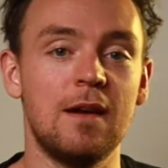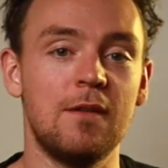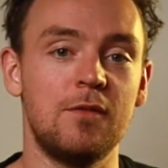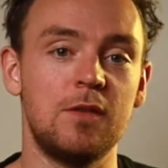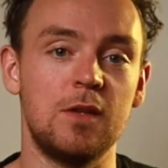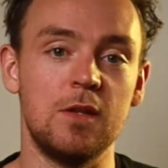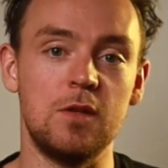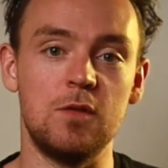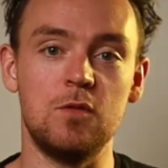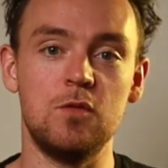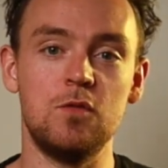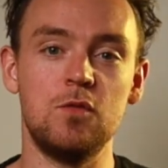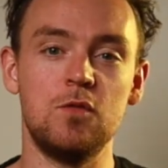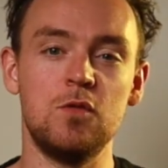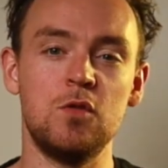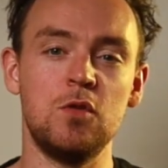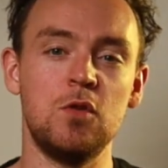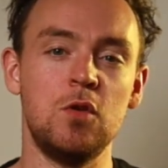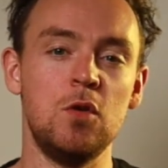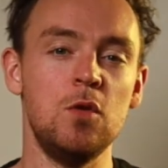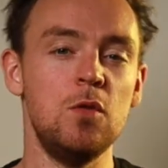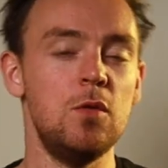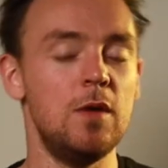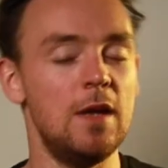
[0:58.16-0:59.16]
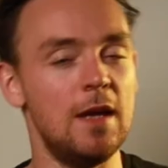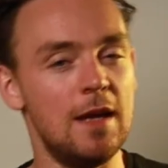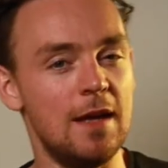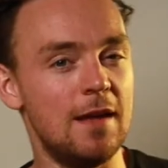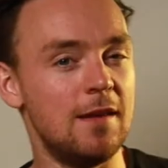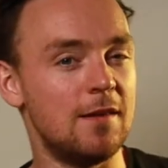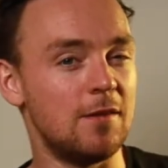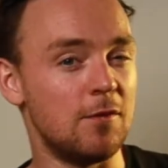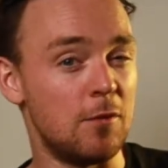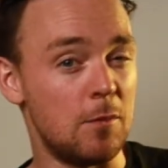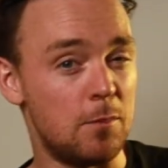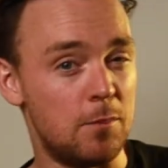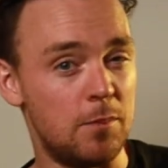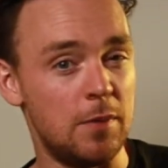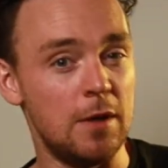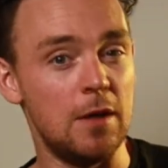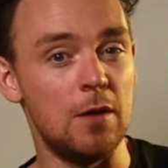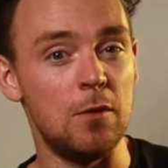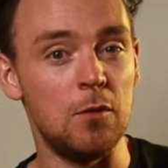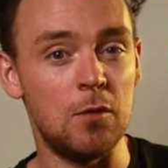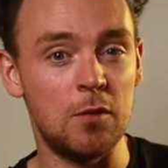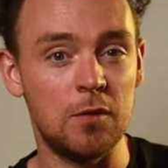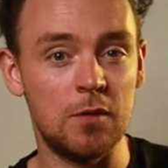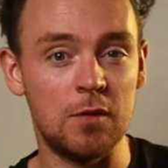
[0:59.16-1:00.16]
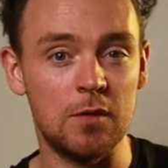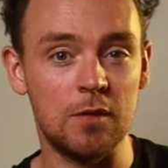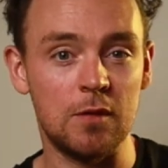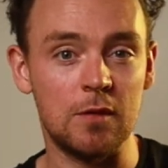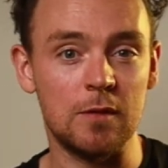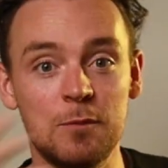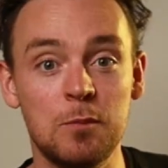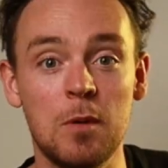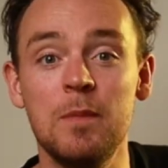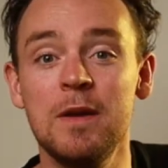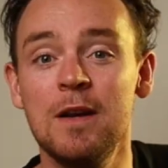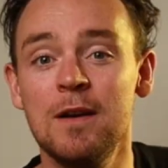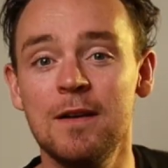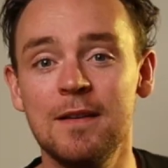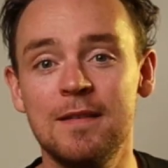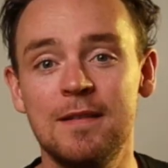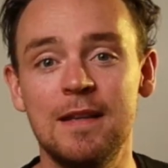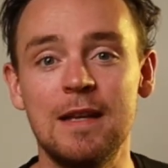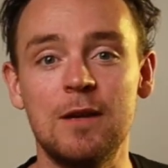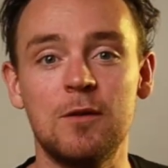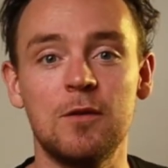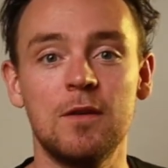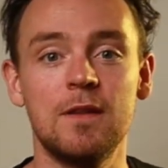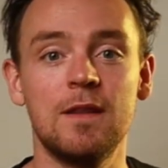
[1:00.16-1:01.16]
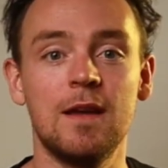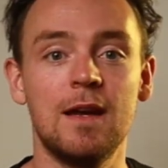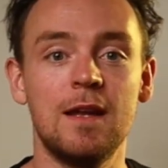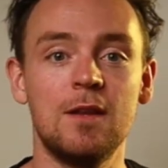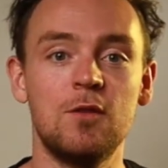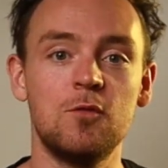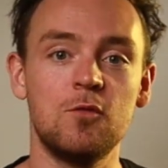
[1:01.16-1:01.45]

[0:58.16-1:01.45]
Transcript: after two years of abuse. It's probably not a secret that I